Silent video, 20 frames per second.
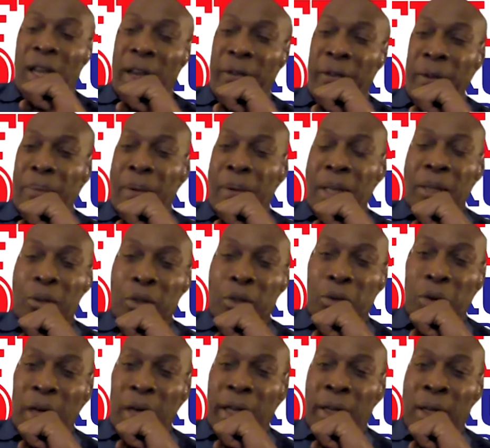Yeah, if the money
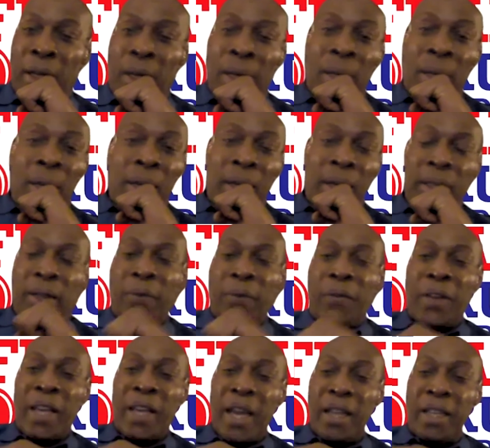was right and
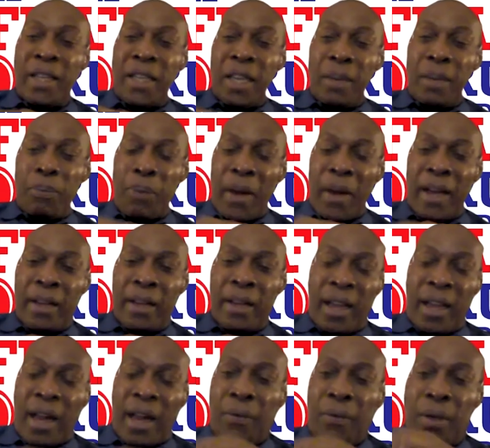the VAT
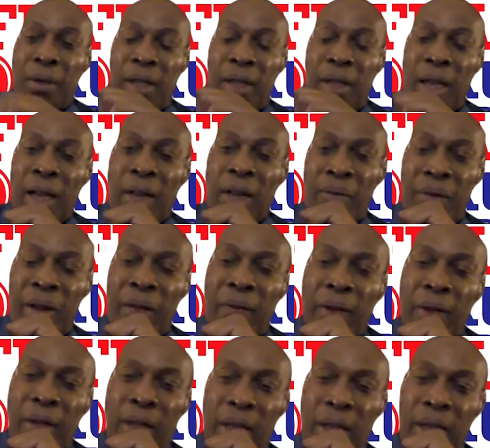paid and covered, yeah,
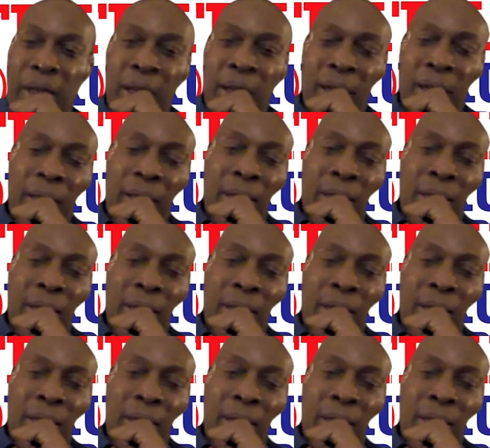definitely.